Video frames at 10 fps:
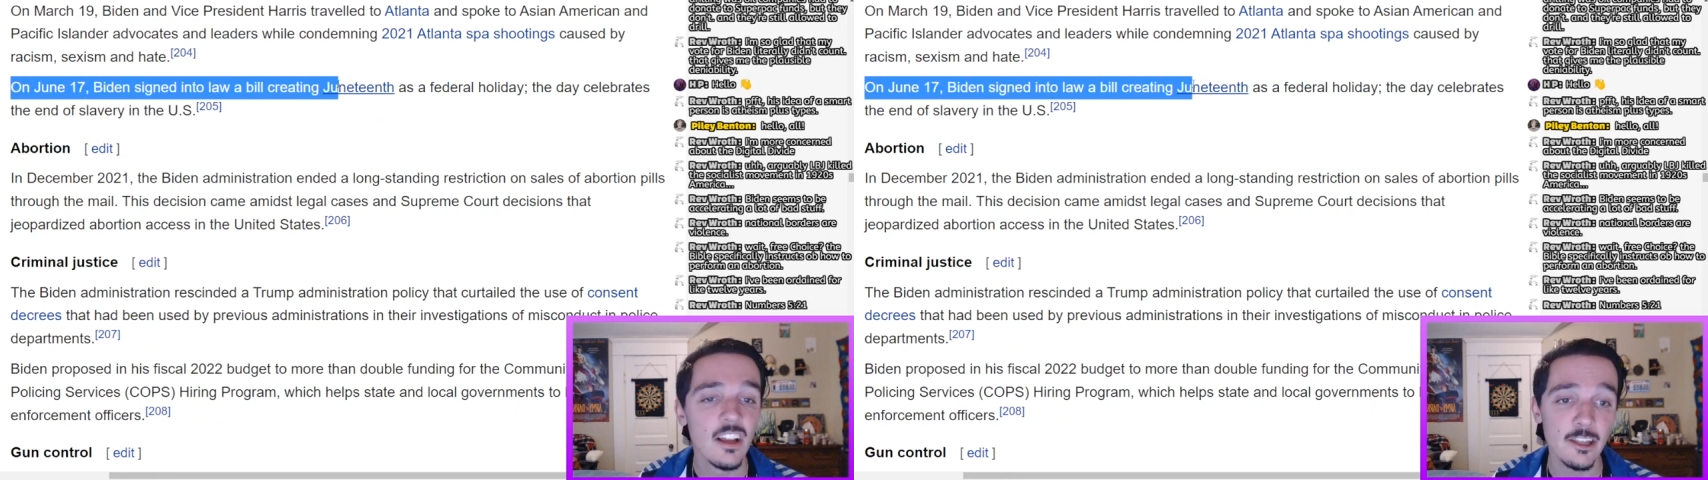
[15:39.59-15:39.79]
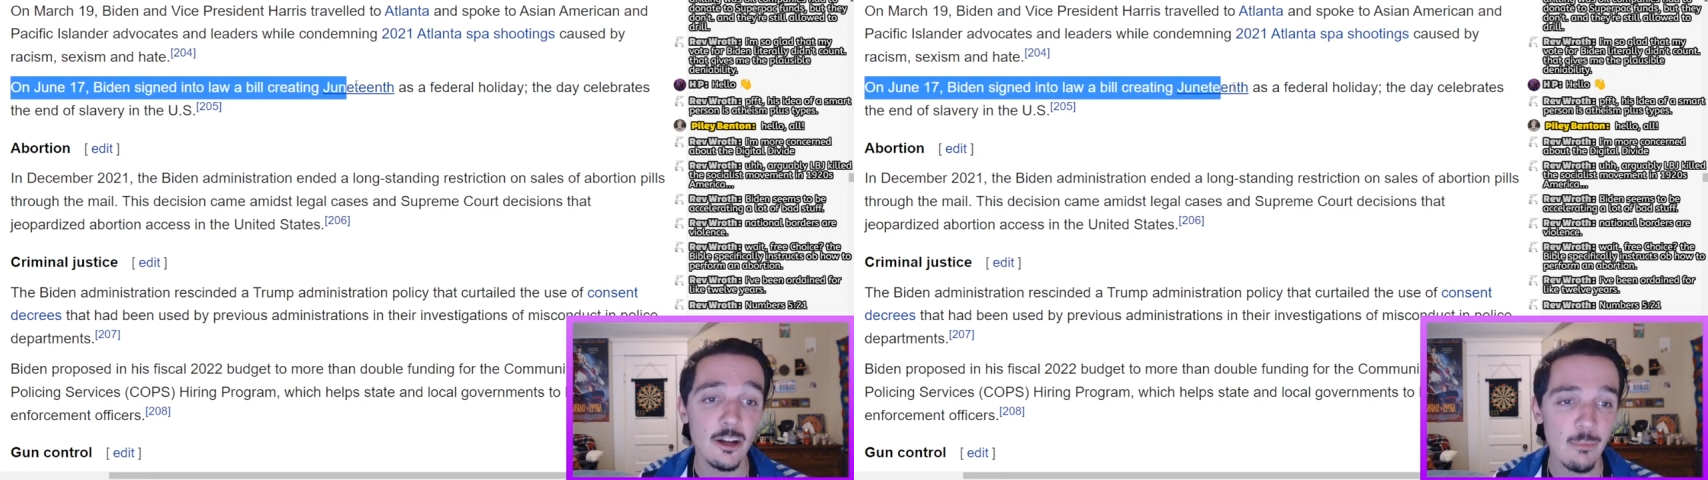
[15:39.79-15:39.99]

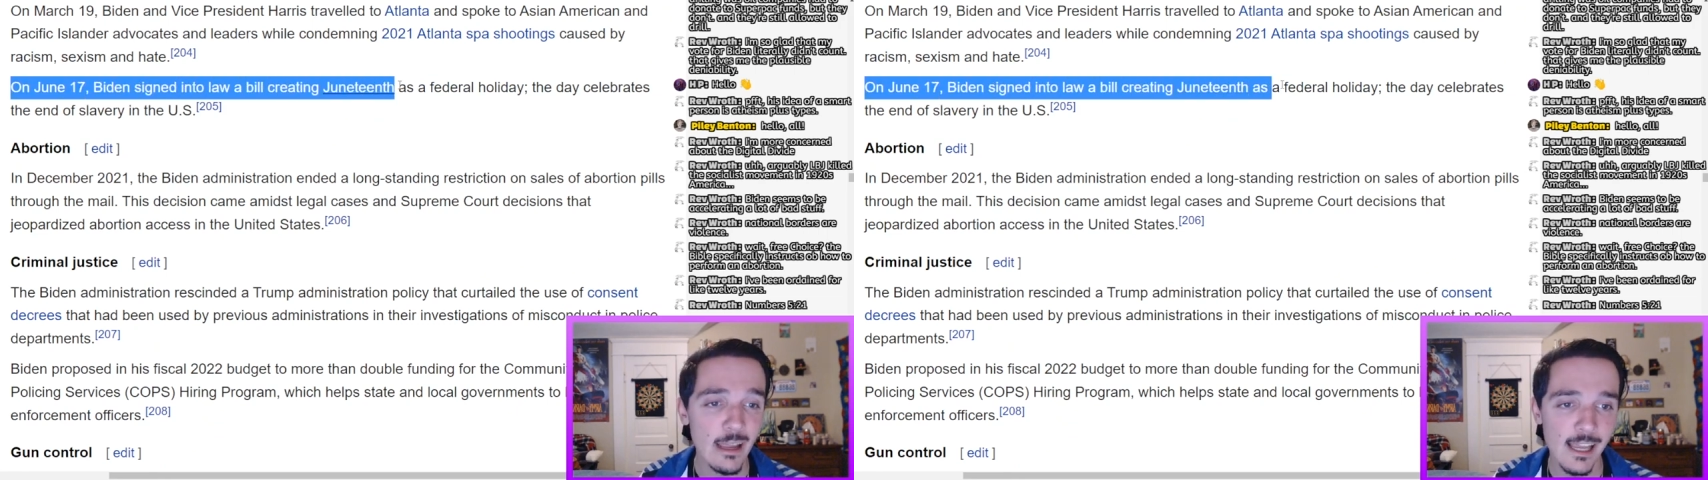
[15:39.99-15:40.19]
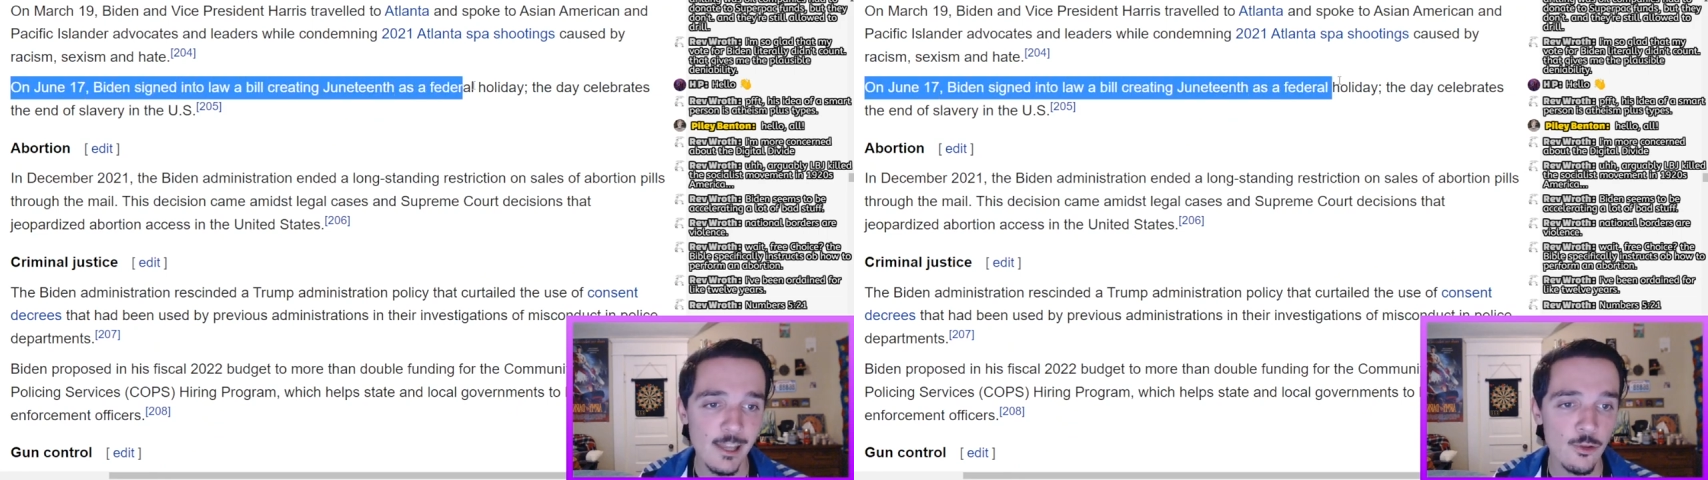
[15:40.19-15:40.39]
you know,
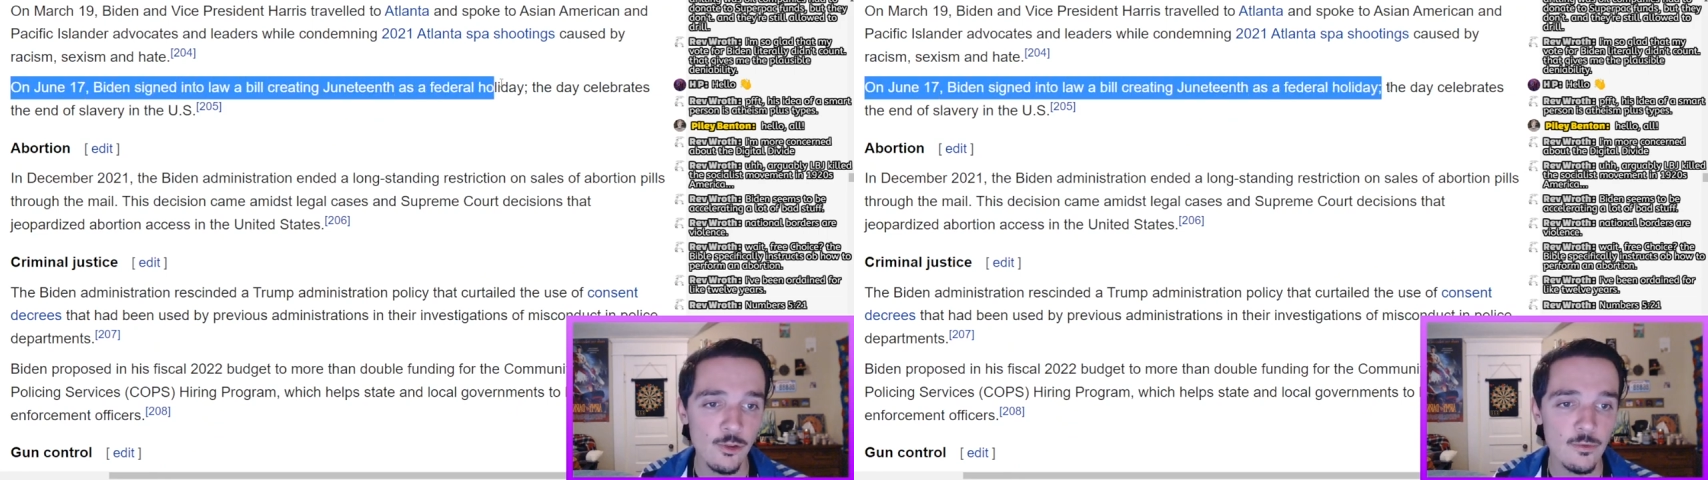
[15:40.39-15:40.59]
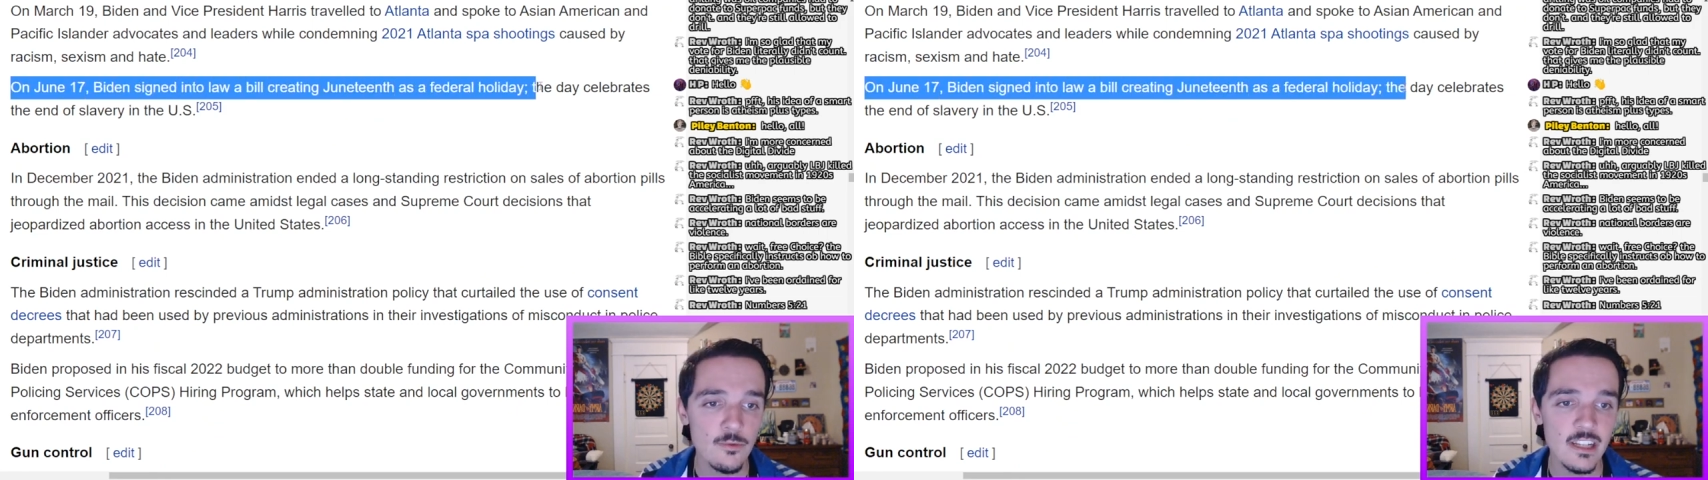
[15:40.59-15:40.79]
making
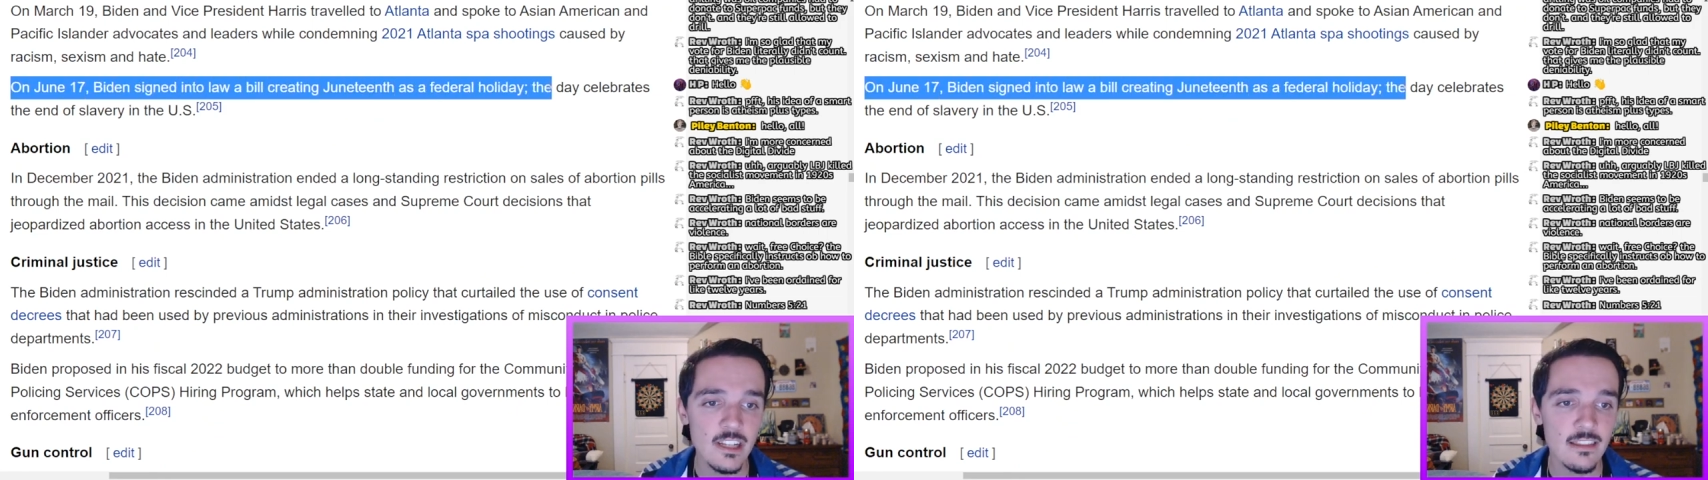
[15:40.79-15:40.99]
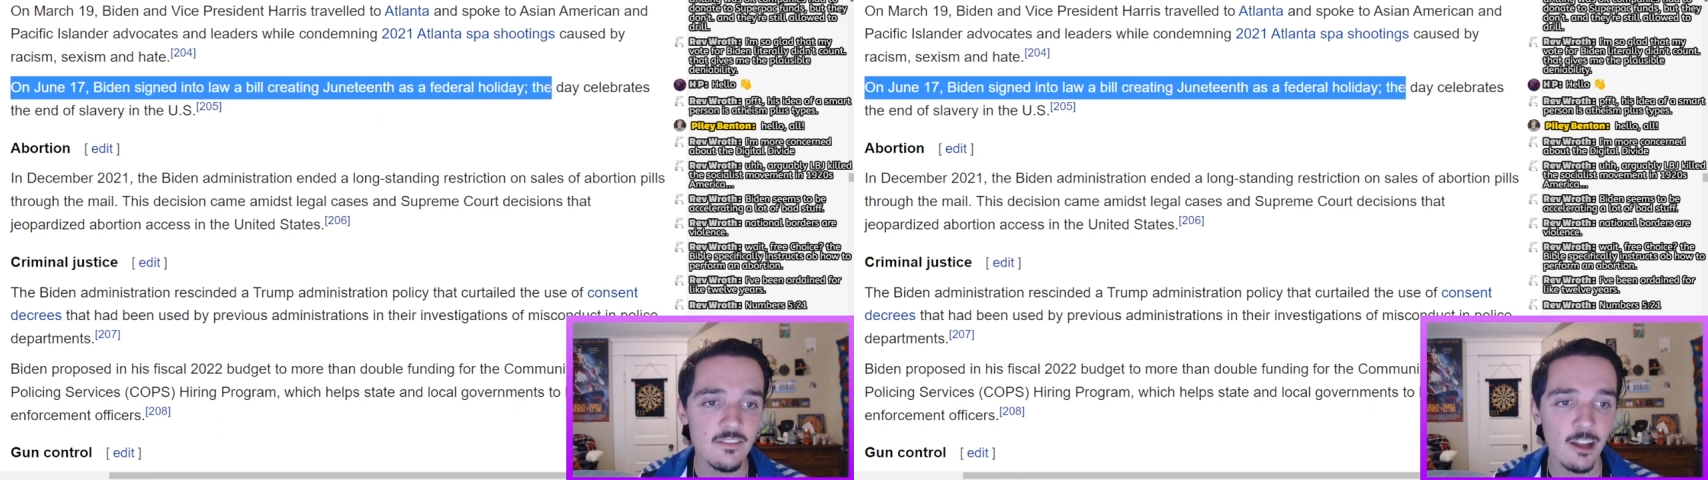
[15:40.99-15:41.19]

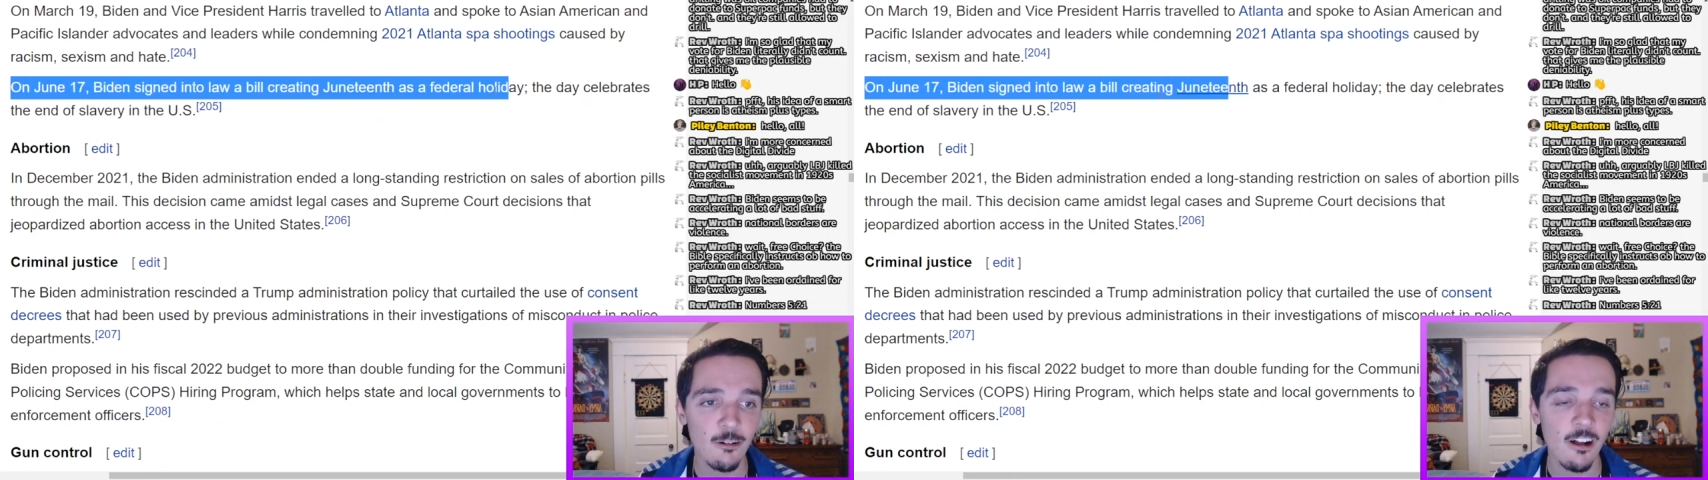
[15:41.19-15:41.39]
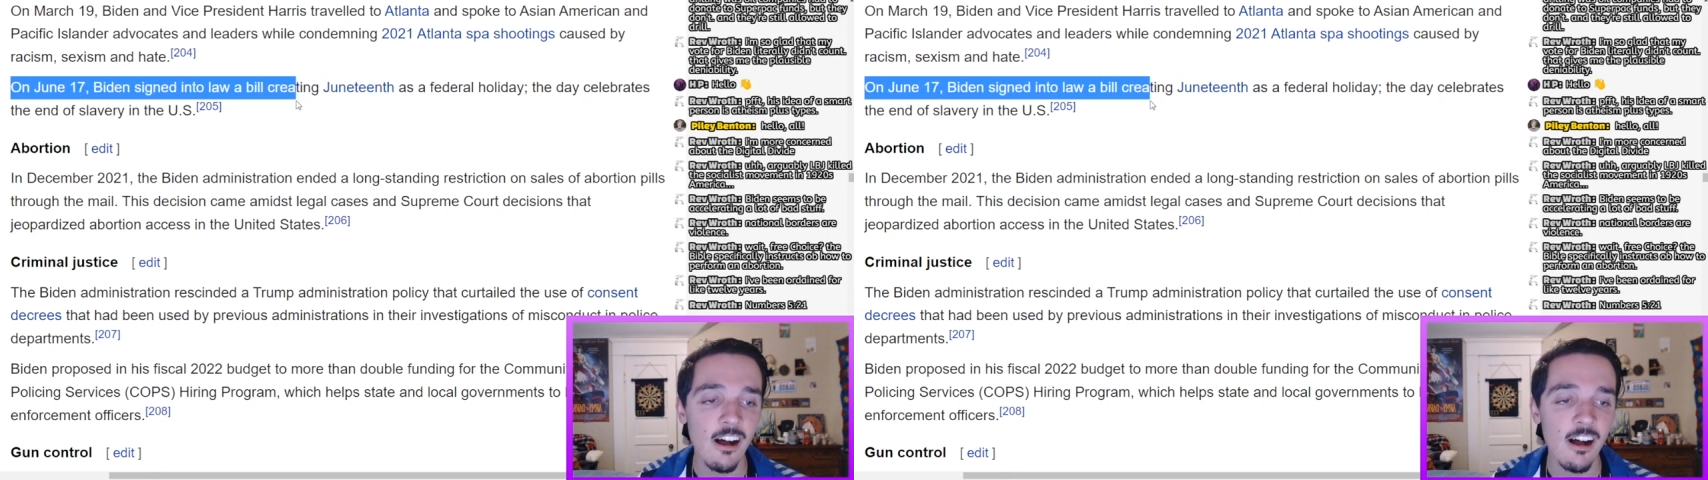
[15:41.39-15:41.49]
Juneteenth a federal